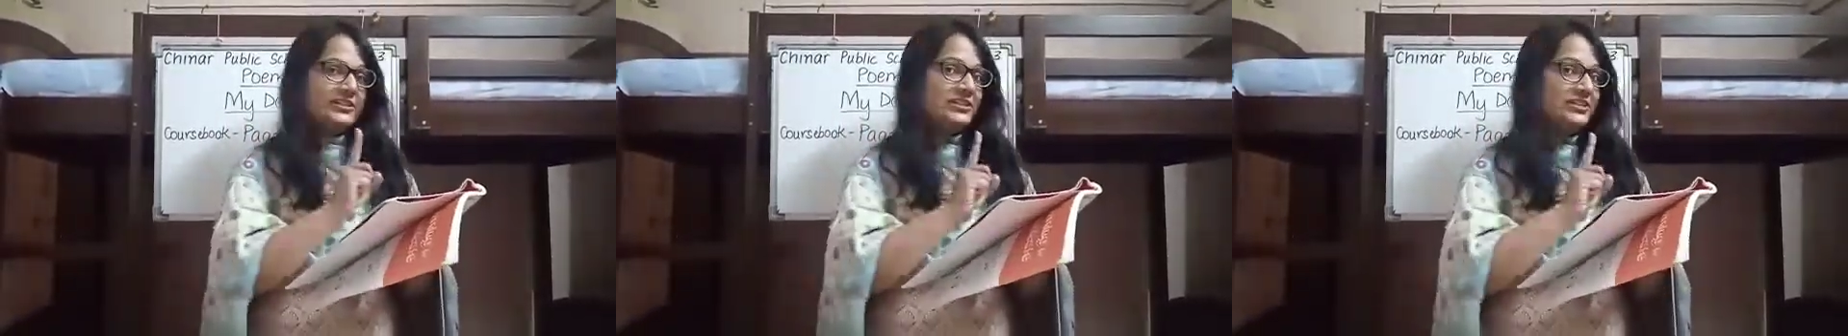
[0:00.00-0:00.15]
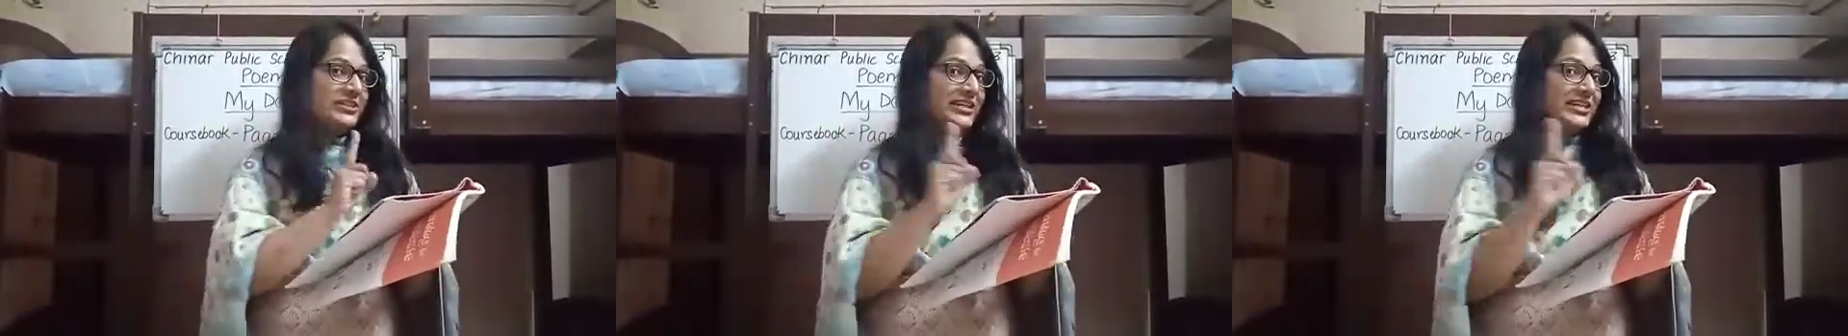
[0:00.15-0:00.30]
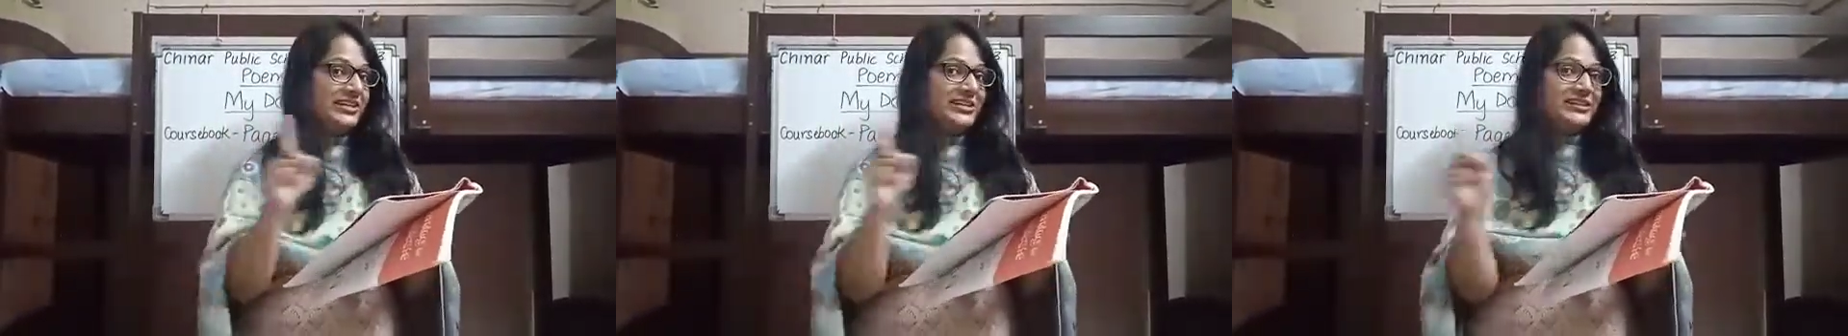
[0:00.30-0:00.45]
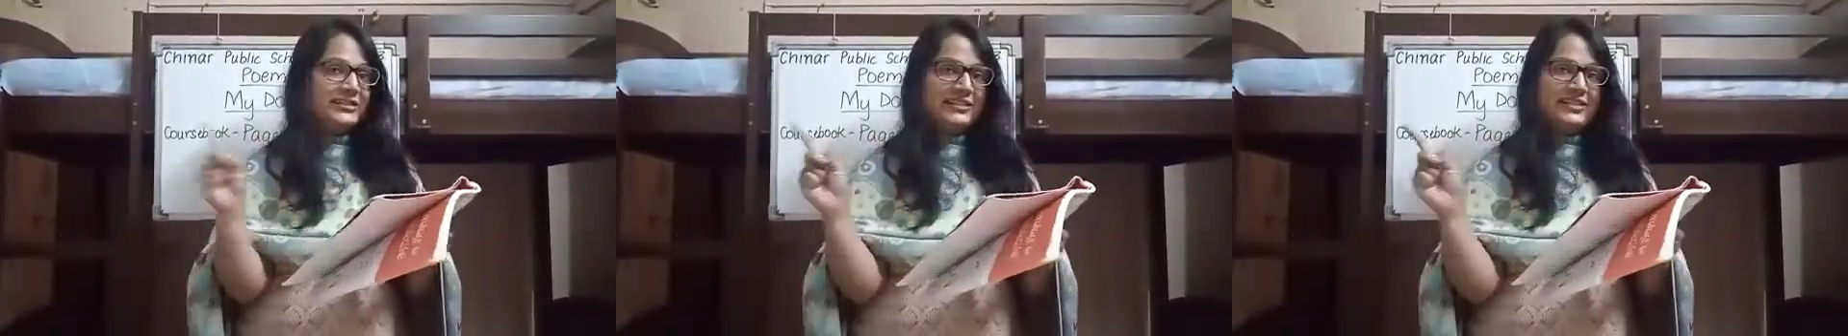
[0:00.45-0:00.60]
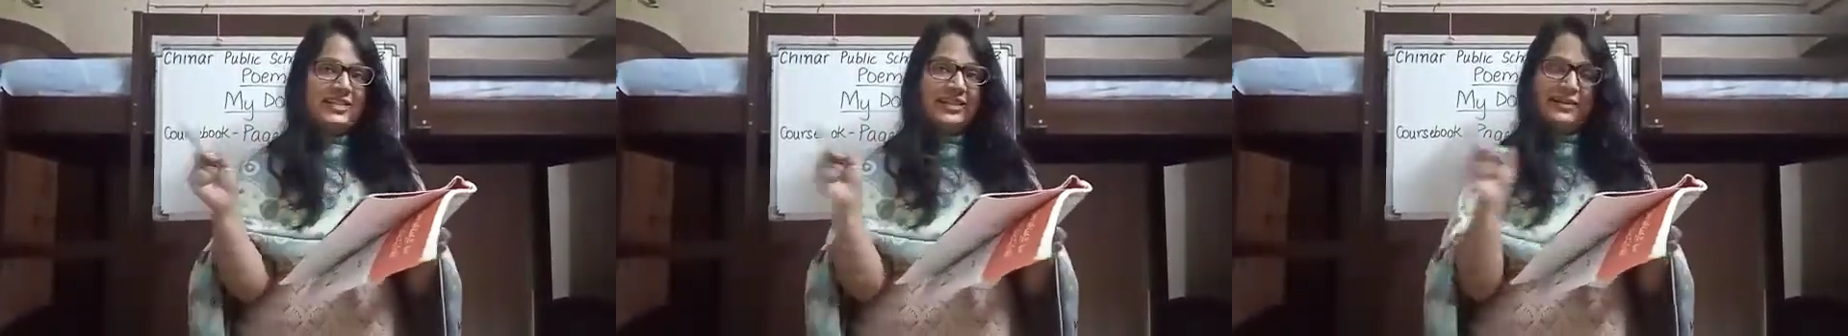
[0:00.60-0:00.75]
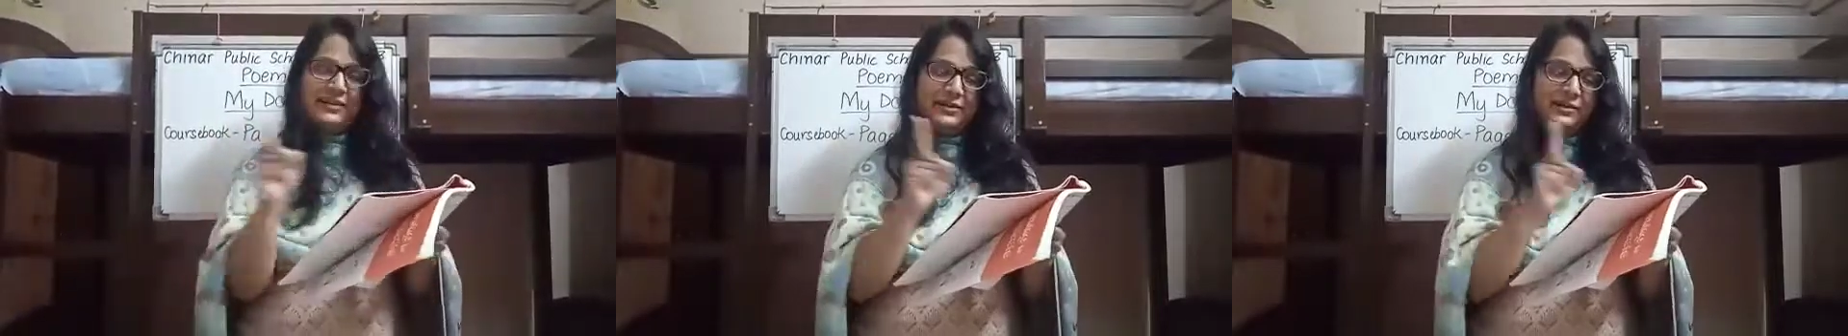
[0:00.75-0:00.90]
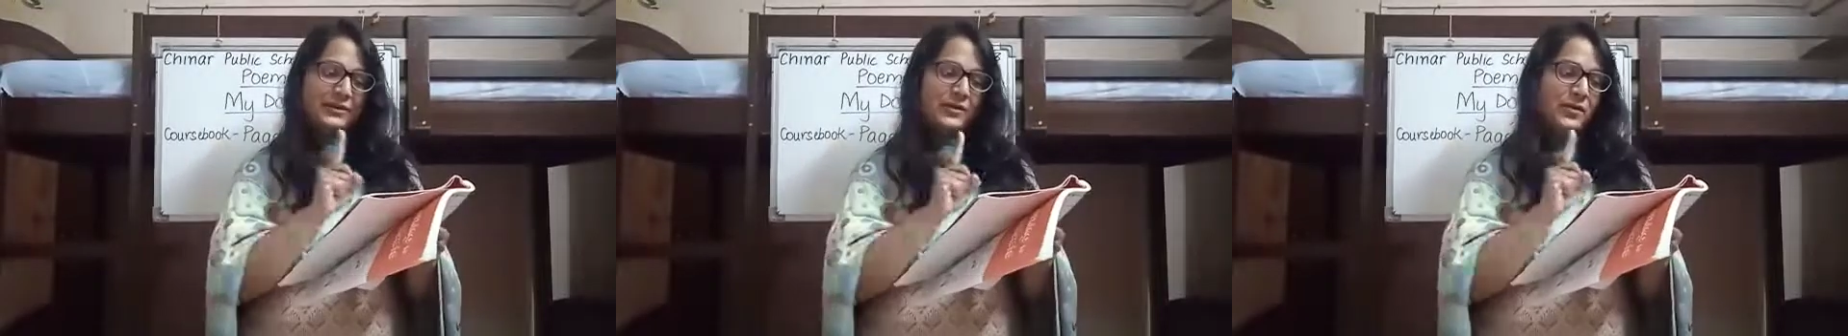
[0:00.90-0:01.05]
change
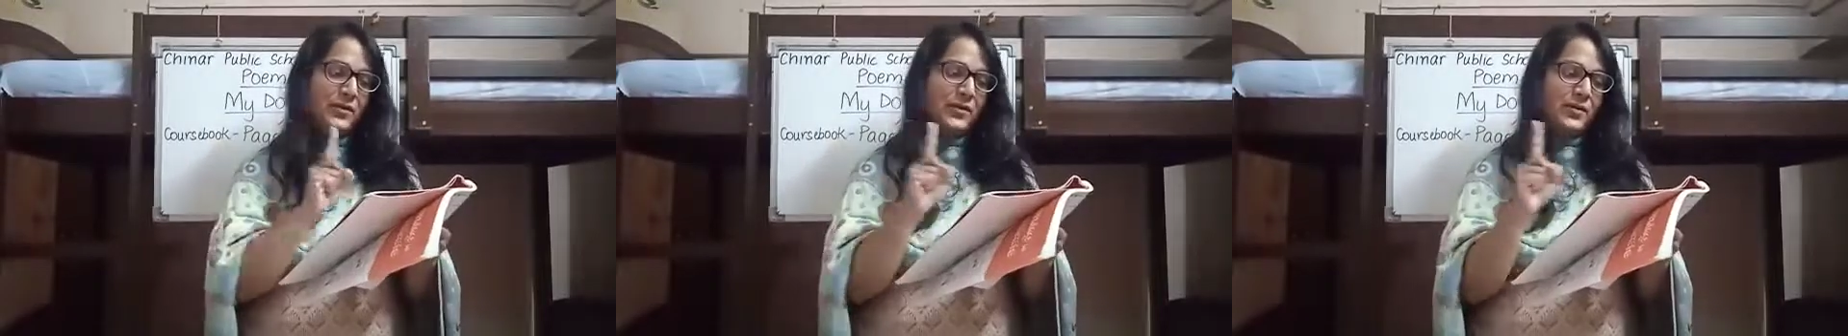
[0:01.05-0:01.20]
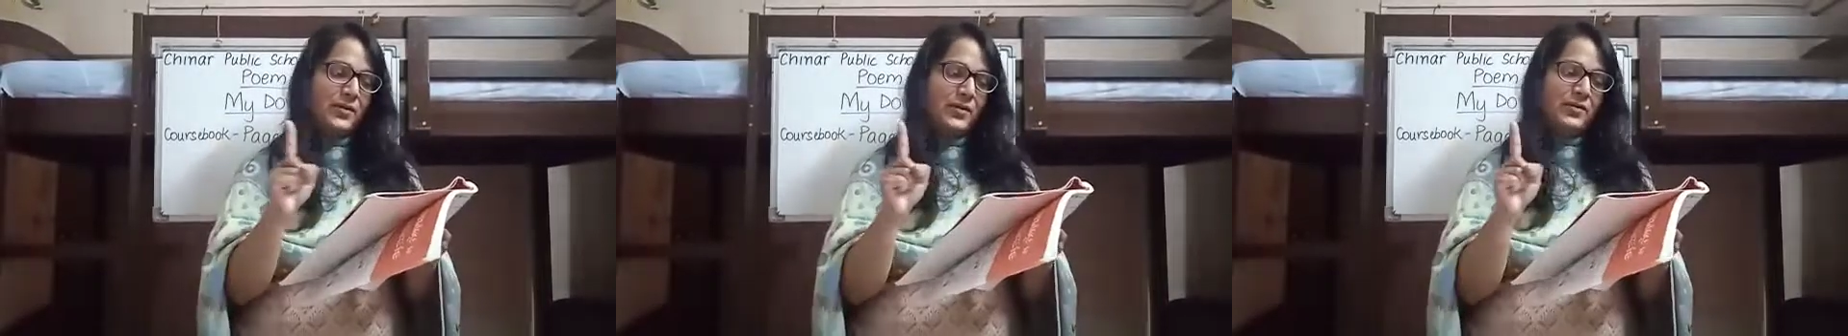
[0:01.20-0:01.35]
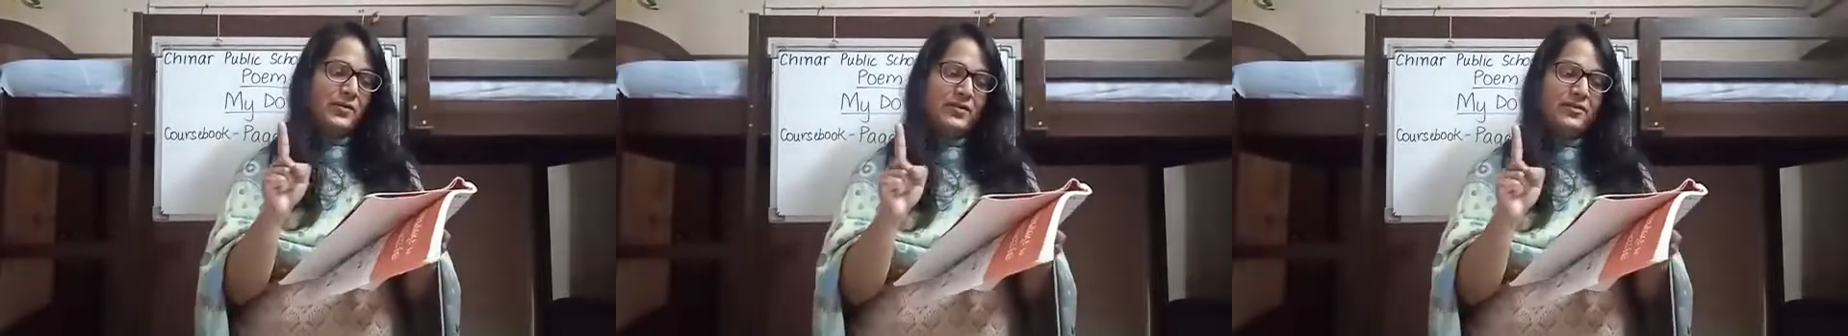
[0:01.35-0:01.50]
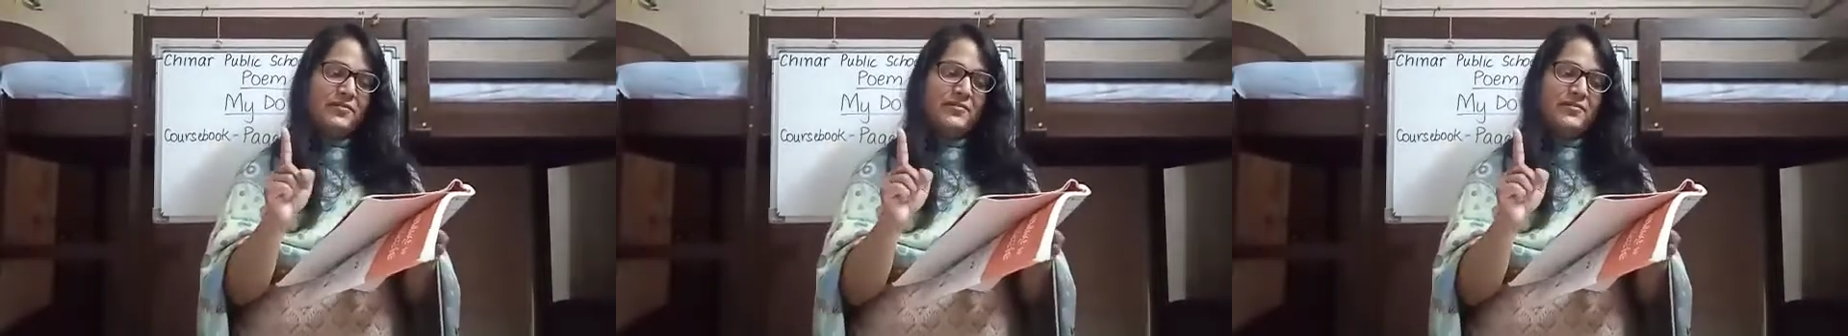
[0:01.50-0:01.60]
that dog